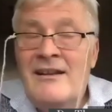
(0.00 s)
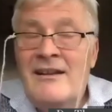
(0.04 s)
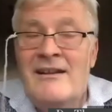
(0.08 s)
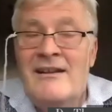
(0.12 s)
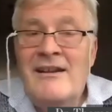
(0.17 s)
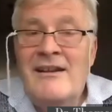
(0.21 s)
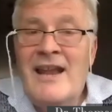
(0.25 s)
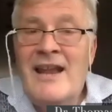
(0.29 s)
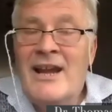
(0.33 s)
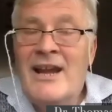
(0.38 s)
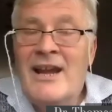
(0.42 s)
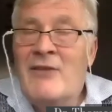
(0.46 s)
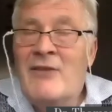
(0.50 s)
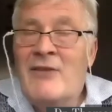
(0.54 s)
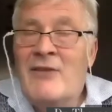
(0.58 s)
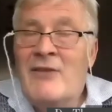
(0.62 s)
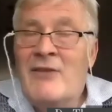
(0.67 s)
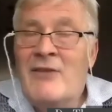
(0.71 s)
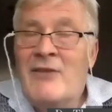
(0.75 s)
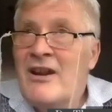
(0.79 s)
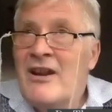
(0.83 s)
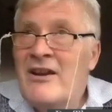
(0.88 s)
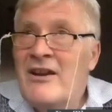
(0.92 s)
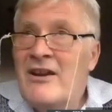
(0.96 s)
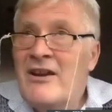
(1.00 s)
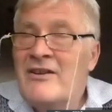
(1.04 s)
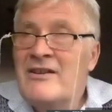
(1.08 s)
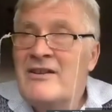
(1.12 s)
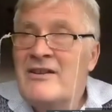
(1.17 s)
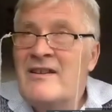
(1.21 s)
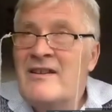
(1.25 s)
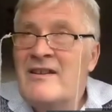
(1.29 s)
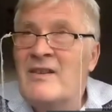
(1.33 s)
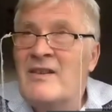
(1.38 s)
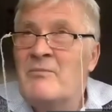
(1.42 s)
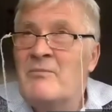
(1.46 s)
language learning
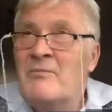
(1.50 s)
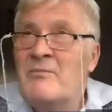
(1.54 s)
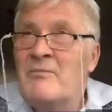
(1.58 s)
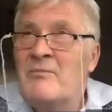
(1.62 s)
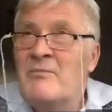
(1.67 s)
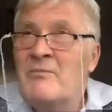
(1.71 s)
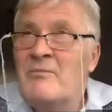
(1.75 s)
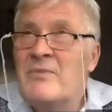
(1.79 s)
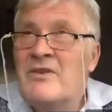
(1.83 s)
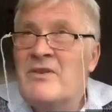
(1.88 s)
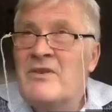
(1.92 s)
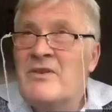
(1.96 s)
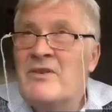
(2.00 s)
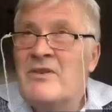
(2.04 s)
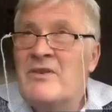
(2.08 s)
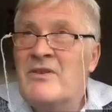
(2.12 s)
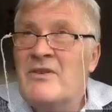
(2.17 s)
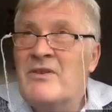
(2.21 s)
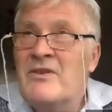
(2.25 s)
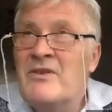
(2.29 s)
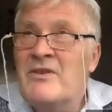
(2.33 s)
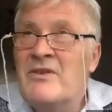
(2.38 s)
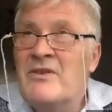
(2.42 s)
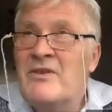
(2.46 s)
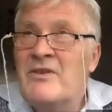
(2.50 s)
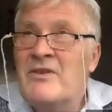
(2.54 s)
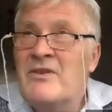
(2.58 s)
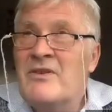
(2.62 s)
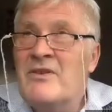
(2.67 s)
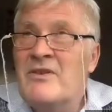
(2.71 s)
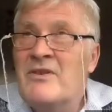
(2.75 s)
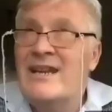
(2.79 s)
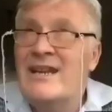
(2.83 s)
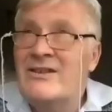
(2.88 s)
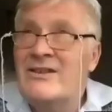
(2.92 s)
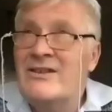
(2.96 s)
is perceived as a
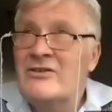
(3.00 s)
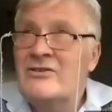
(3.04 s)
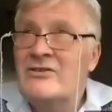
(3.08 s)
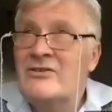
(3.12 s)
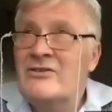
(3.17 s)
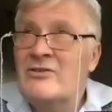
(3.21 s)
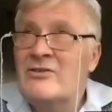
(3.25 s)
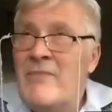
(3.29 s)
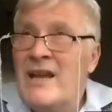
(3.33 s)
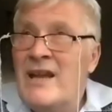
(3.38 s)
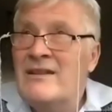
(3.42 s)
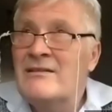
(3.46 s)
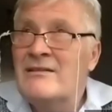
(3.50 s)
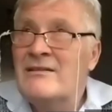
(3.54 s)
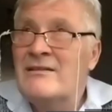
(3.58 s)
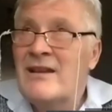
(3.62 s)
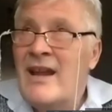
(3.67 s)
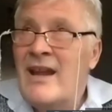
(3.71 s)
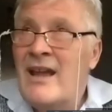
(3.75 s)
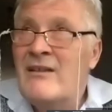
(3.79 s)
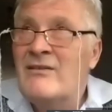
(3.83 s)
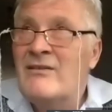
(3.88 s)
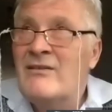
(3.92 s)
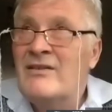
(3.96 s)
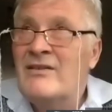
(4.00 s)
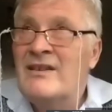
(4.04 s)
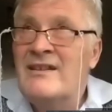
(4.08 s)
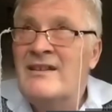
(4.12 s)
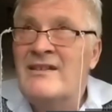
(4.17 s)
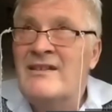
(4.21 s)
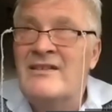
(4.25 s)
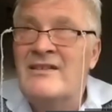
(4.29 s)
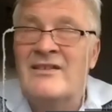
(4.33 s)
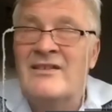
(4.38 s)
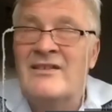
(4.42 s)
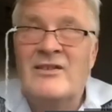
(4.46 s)
danger to mental
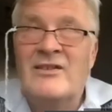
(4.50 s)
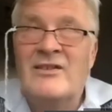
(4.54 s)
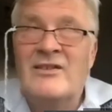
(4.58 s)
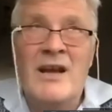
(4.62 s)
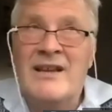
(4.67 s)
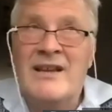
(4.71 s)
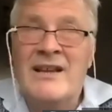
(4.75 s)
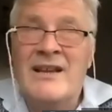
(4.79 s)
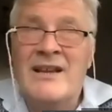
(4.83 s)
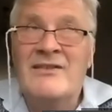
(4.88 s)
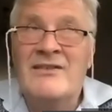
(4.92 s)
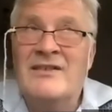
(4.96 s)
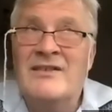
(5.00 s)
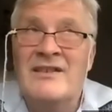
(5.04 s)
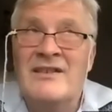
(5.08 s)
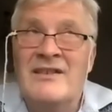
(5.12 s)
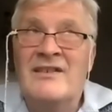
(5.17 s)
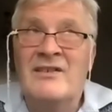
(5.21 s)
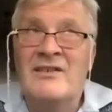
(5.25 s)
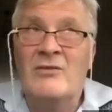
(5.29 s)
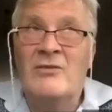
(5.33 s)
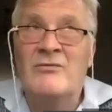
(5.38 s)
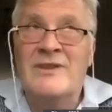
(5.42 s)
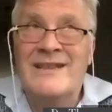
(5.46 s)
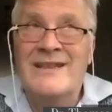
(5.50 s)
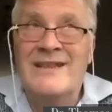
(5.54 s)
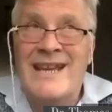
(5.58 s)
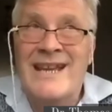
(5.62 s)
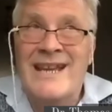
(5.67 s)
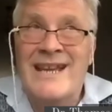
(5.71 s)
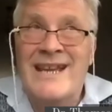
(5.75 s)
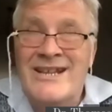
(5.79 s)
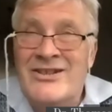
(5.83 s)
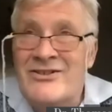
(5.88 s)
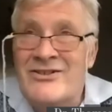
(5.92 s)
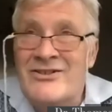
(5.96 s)
health. It's so unhealthy, it's so
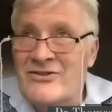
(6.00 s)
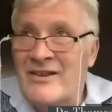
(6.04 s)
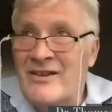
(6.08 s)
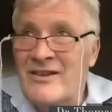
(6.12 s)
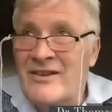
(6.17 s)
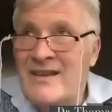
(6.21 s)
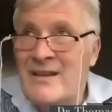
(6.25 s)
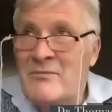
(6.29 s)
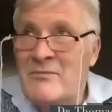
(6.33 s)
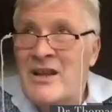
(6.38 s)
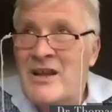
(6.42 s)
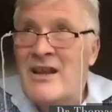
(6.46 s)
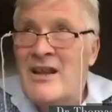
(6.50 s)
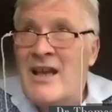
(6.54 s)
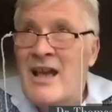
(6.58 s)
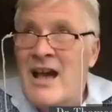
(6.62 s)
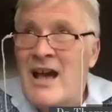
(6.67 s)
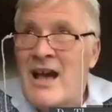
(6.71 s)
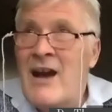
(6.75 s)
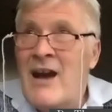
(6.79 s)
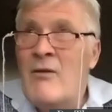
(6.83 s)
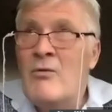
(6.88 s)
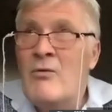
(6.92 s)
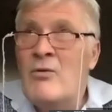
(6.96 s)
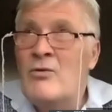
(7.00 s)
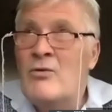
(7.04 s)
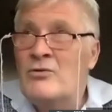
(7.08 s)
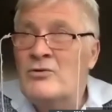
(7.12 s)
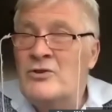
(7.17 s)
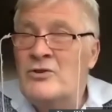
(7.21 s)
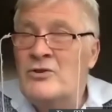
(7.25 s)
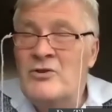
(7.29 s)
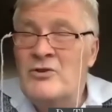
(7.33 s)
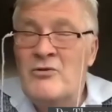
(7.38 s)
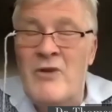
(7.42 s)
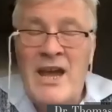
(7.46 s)
dangerous. I mean, how
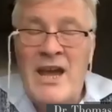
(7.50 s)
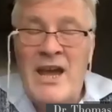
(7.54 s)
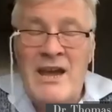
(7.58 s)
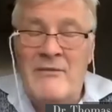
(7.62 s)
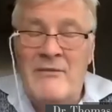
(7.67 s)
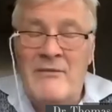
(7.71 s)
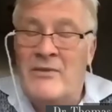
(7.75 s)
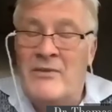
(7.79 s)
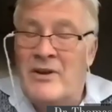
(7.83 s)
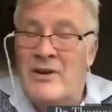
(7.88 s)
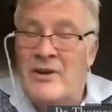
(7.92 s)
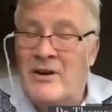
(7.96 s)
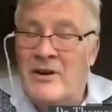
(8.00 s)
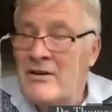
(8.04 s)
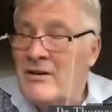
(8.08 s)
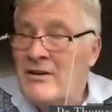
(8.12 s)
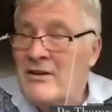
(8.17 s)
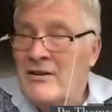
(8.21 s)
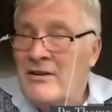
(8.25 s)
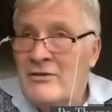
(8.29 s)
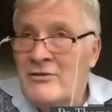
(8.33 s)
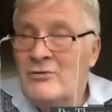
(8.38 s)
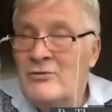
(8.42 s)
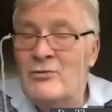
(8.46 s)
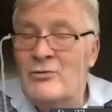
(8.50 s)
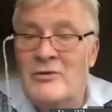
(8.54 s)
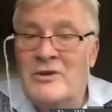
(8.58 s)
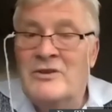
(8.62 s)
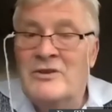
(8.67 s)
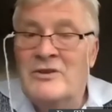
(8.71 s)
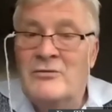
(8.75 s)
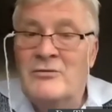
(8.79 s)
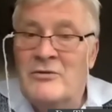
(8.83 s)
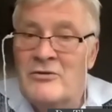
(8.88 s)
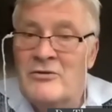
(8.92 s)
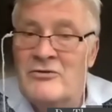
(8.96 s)
could you ever do
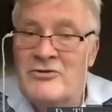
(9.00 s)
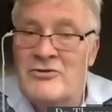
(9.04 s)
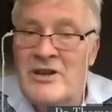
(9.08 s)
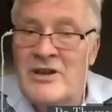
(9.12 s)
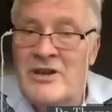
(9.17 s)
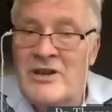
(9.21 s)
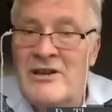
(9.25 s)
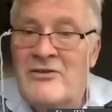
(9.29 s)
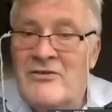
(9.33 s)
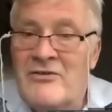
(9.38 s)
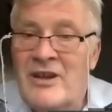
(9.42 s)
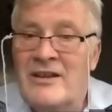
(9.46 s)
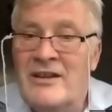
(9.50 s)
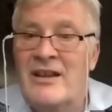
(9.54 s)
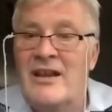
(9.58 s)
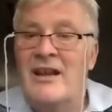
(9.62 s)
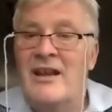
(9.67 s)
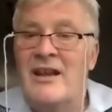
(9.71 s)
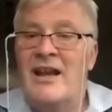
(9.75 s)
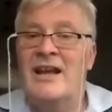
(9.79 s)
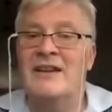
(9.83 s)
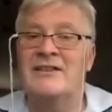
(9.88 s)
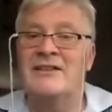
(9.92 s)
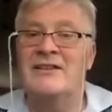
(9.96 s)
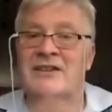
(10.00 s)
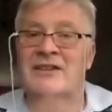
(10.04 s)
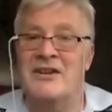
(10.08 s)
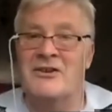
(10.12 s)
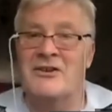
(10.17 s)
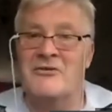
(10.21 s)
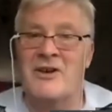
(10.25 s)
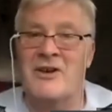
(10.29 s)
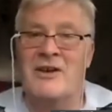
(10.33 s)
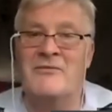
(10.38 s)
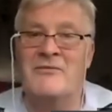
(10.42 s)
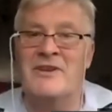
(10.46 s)
it to your children? And
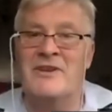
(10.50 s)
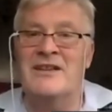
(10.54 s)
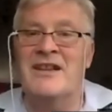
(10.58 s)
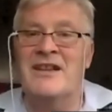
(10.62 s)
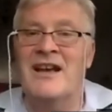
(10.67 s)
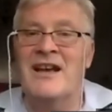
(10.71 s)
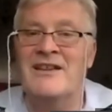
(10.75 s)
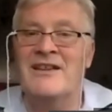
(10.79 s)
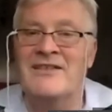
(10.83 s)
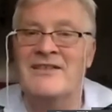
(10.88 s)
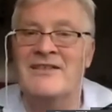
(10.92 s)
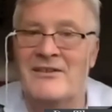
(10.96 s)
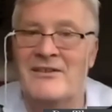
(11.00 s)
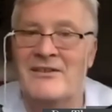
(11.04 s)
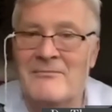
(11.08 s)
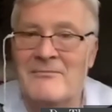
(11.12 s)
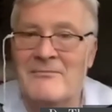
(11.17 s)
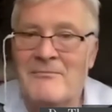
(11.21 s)
here you have another